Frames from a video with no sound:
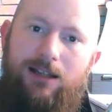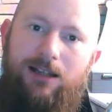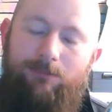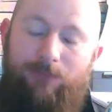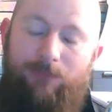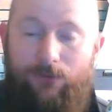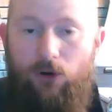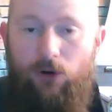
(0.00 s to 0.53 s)

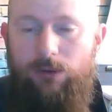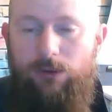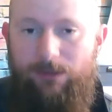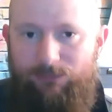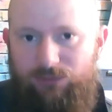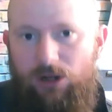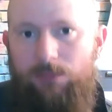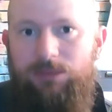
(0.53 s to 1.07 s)
Before we
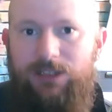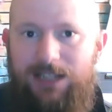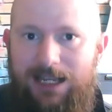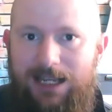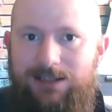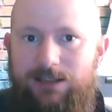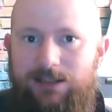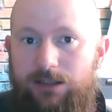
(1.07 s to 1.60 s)
properly
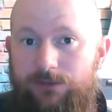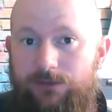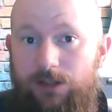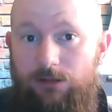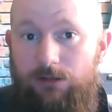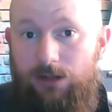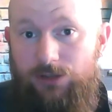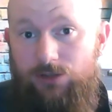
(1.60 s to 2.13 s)
get into this
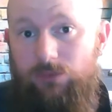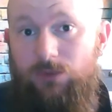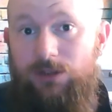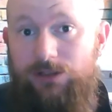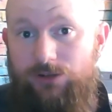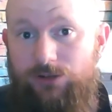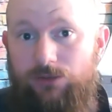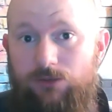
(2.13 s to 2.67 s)
video, I just
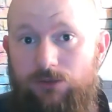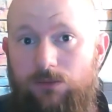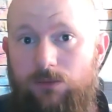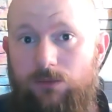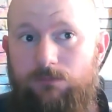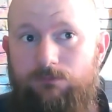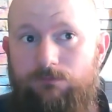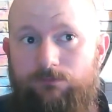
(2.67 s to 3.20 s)
wanted
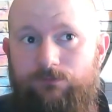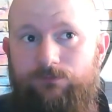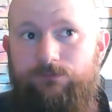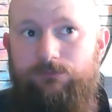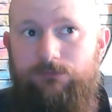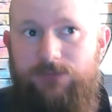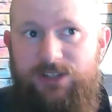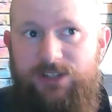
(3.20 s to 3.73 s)
to
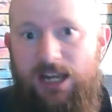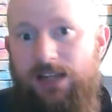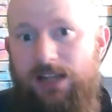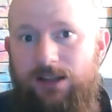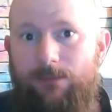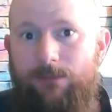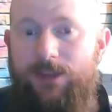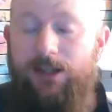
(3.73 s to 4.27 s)
say
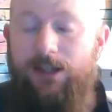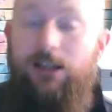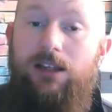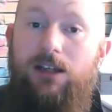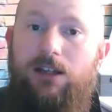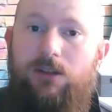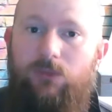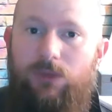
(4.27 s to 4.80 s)
something,
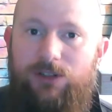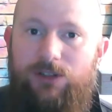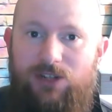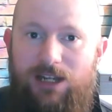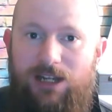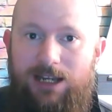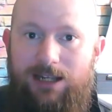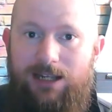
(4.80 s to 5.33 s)
which
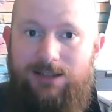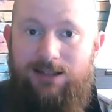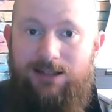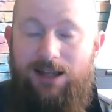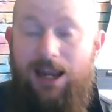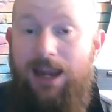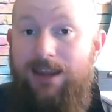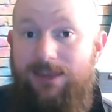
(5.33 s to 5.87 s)
is
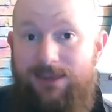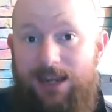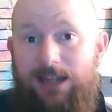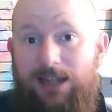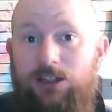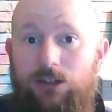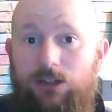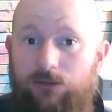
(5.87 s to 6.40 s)
a
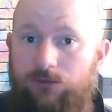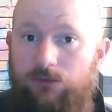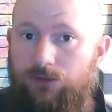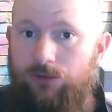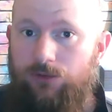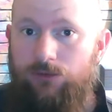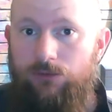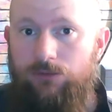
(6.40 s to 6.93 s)
thank you
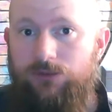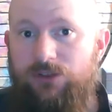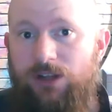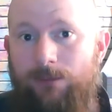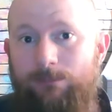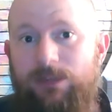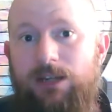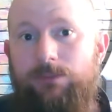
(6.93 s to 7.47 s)
to
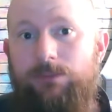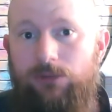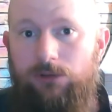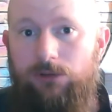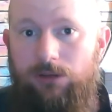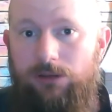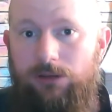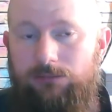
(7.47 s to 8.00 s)
some
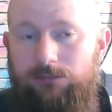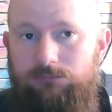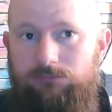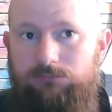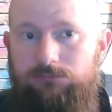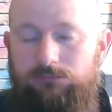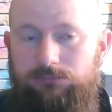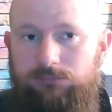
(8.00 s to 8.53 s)
people
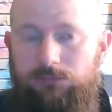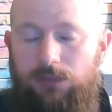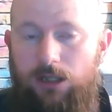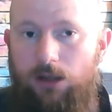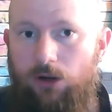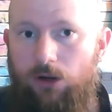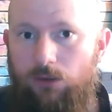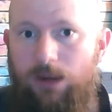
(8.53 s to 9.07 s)

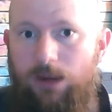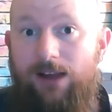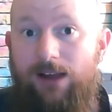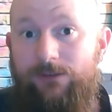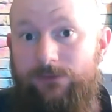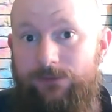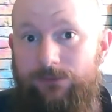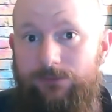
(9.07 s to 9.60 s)
who
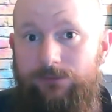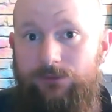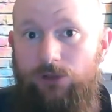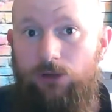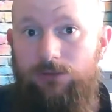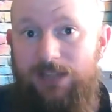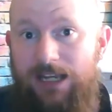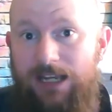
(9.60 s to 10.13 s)
have
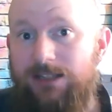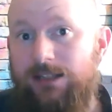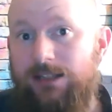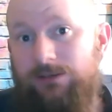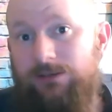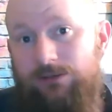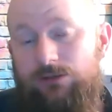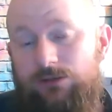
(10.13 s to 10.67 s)

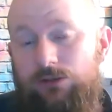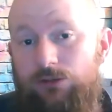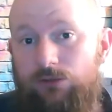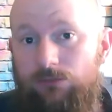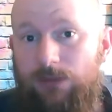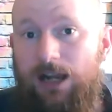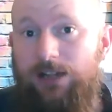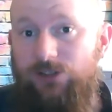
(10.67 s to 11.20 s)
donated
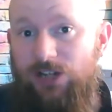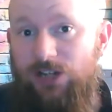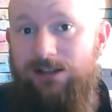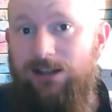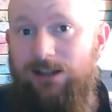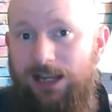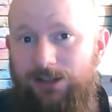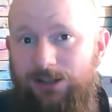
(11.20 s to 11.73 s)
to my
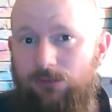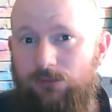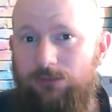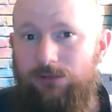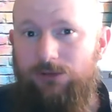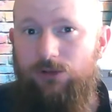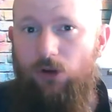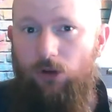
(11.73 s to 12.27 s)
channel. I
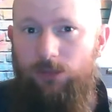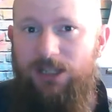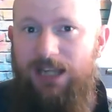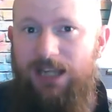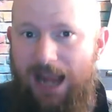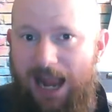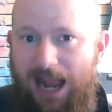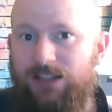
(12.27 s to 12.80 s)
don't
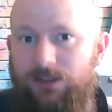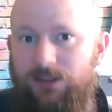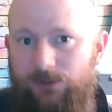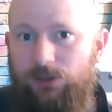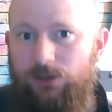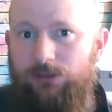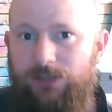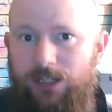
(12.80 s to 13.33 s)
normally ask
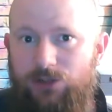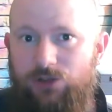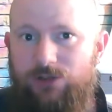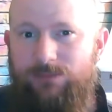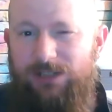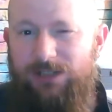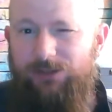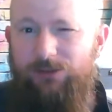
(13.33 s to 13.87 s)
for
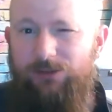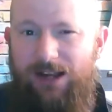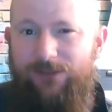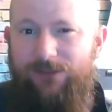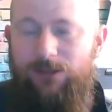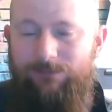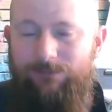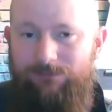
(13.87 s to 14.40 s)
donations, but I do
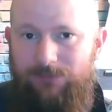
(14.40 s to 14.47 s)
have a